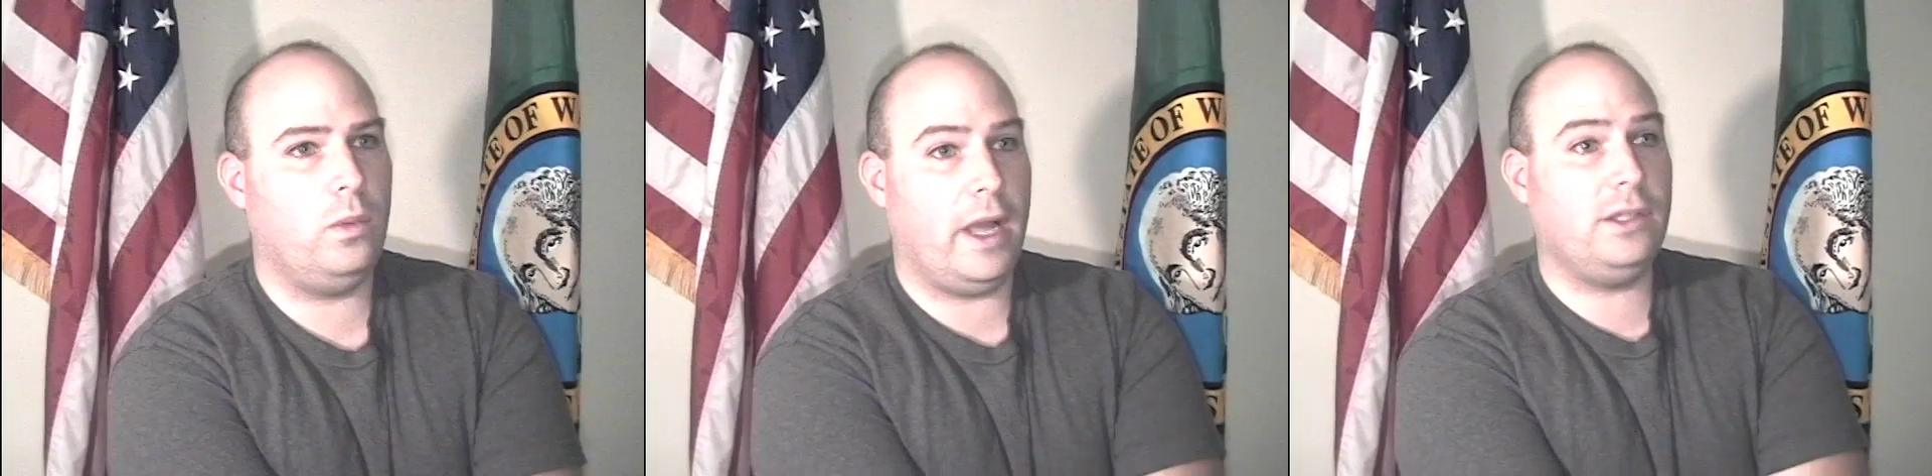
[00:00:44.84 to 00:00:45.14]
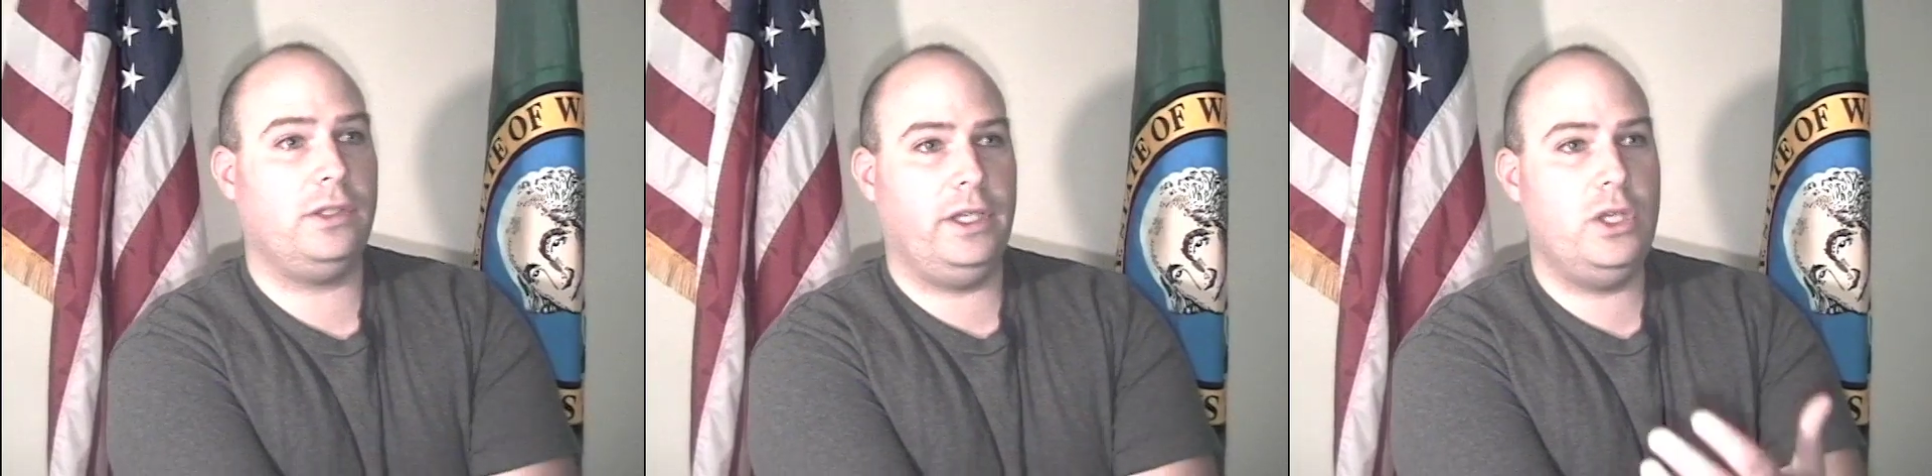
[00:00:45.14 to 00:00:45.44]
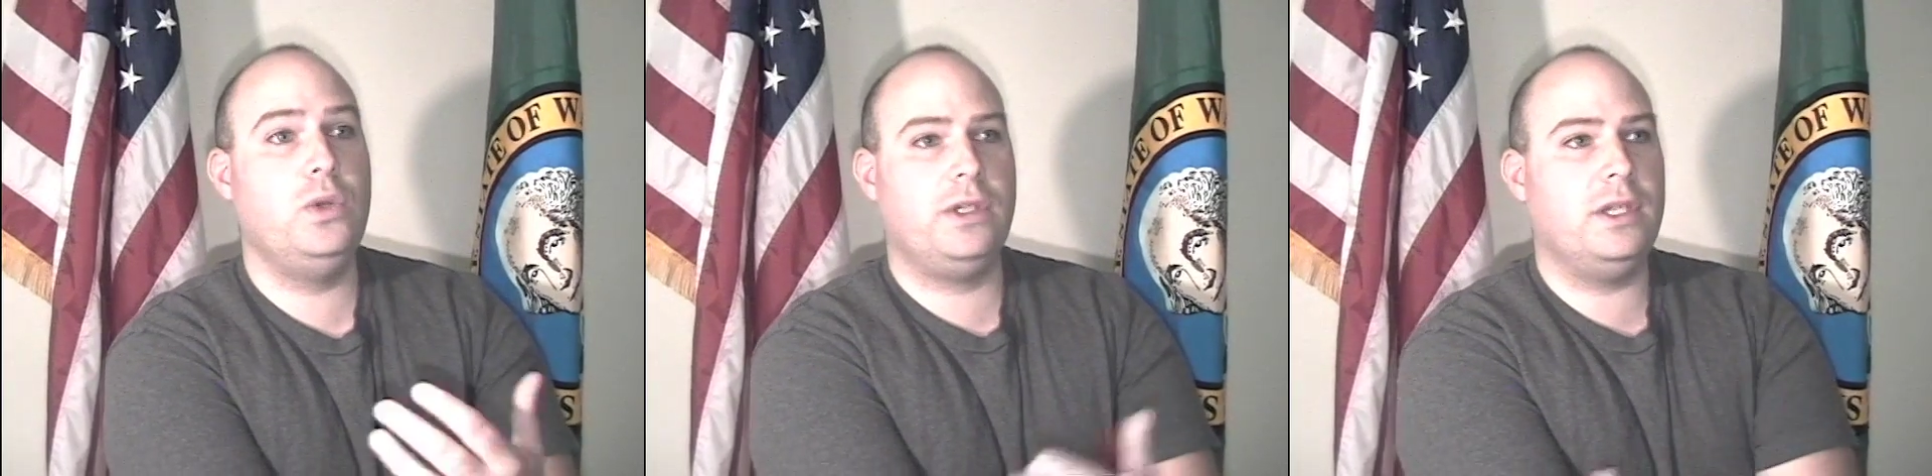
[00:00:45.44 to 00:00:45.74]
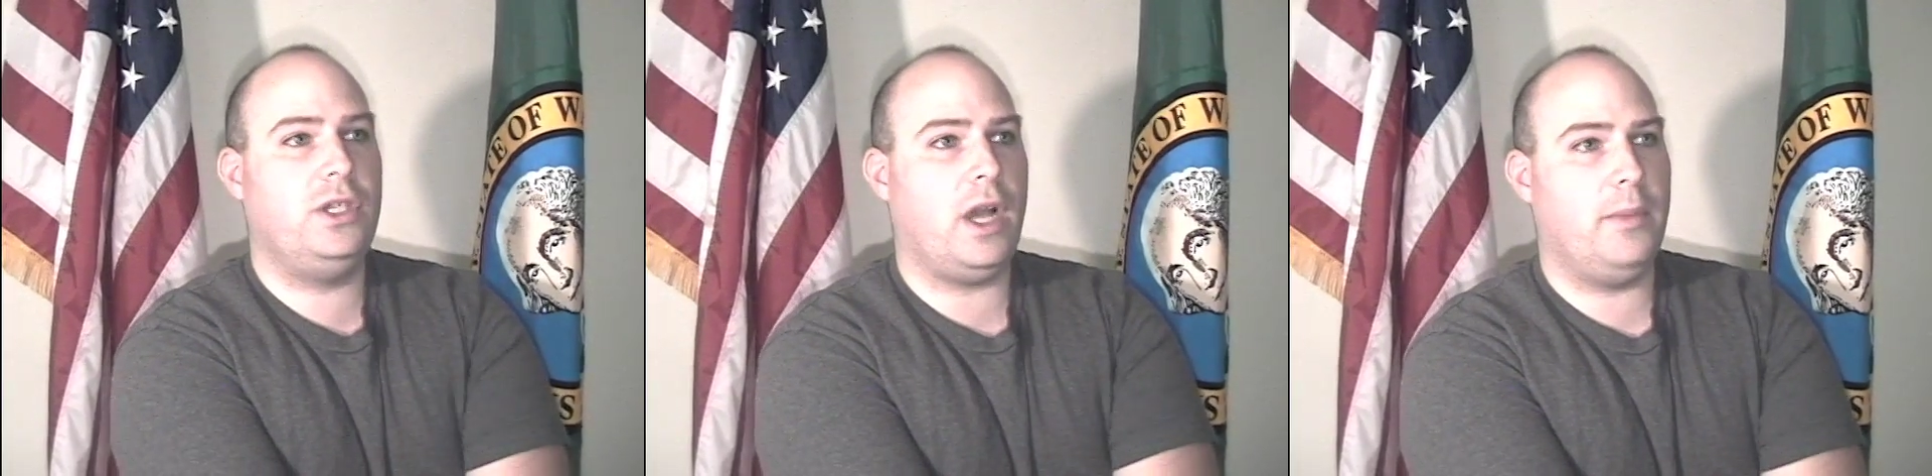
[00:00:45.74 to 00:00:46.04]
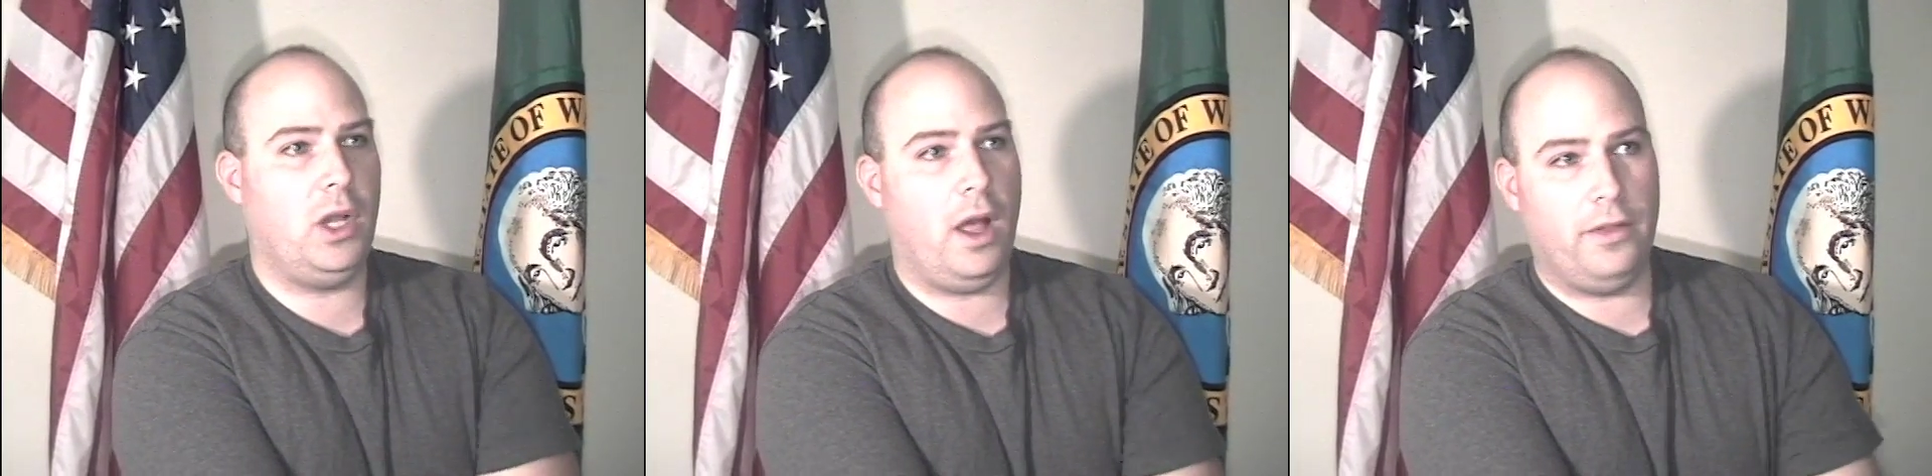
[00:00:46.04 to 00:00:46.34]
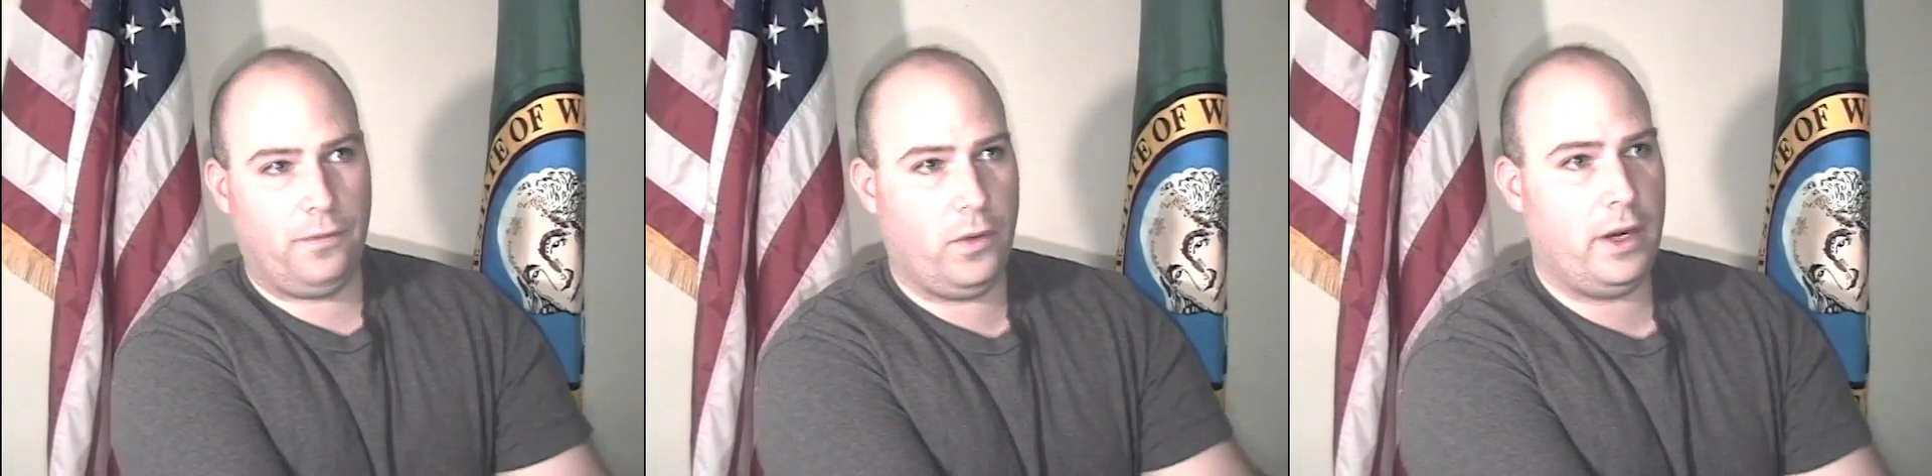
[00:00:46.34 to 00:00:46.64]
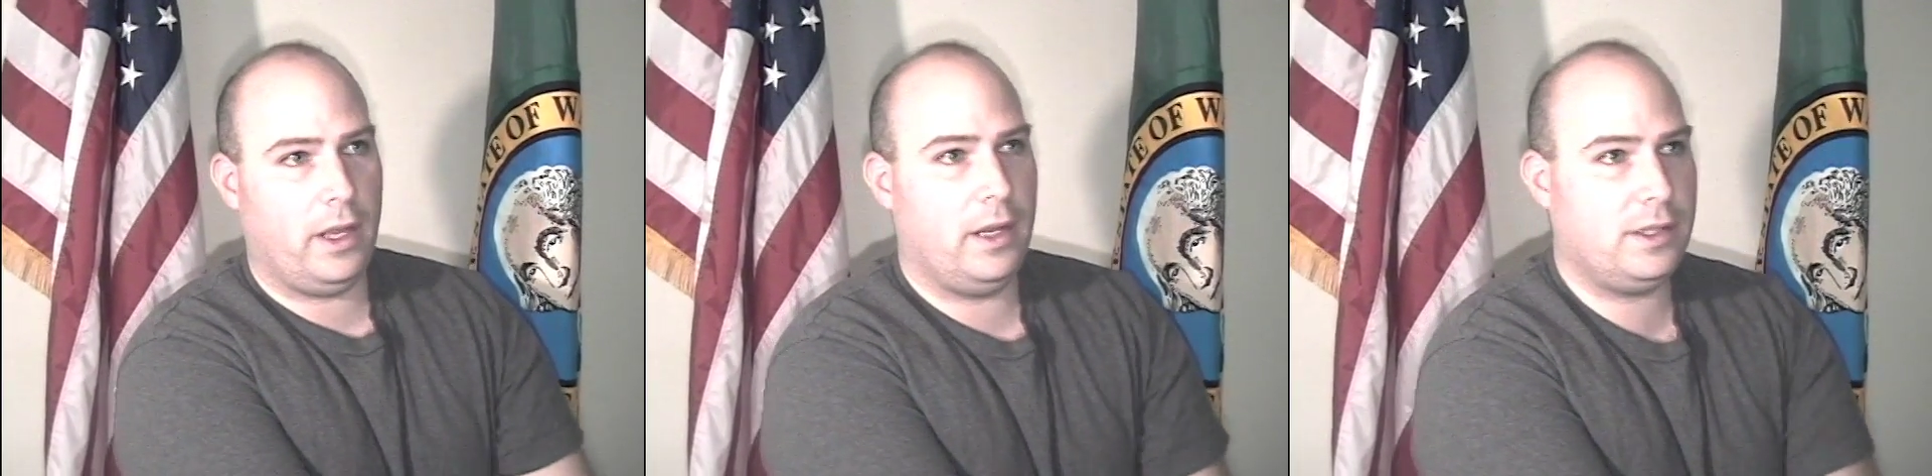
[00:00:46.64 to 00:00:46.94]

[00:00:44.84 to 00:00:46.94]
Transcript: actually used the GI Bill on the front end.